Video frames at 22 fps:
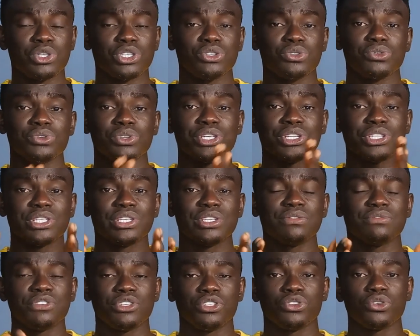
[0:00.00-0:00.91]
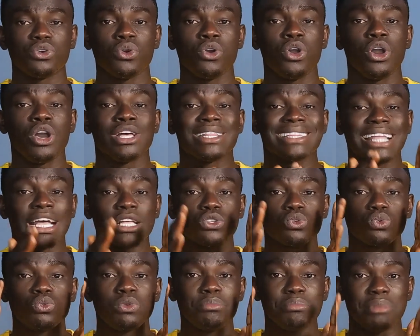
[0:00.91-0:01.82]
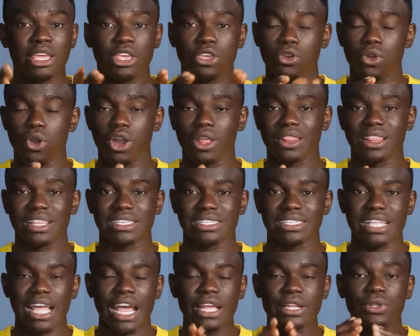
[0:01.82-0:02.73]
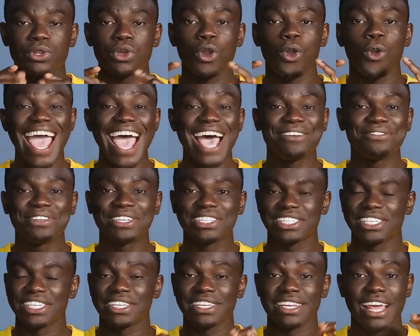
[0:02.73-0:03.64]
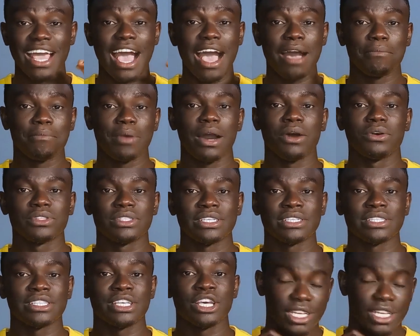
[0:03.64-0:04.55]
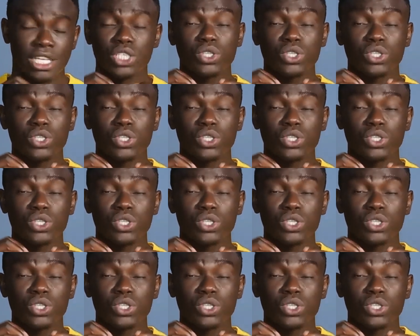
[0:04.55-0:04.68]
with you in this video that will make you understand everything about it.